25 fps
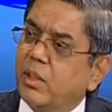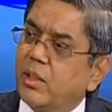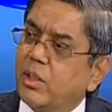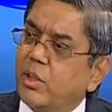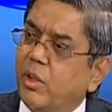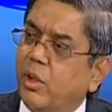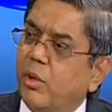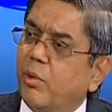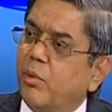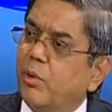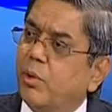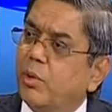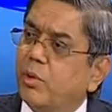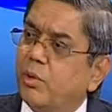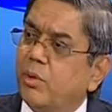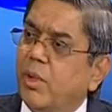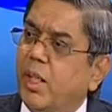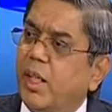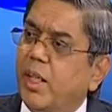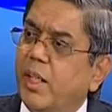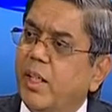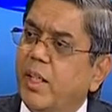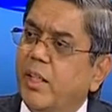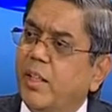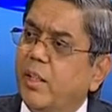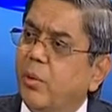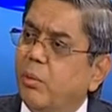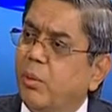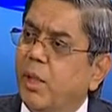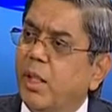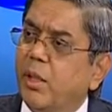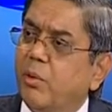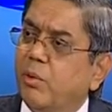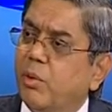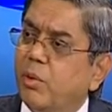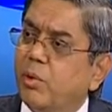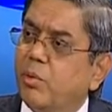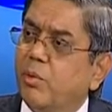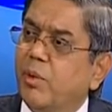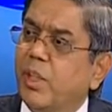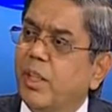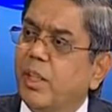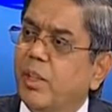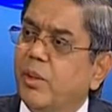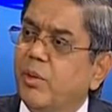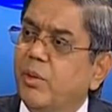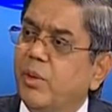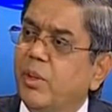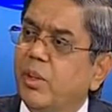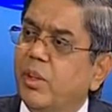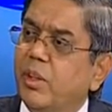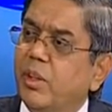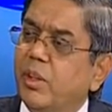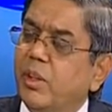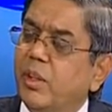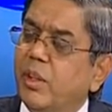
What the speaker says: stock was high and demand was very good.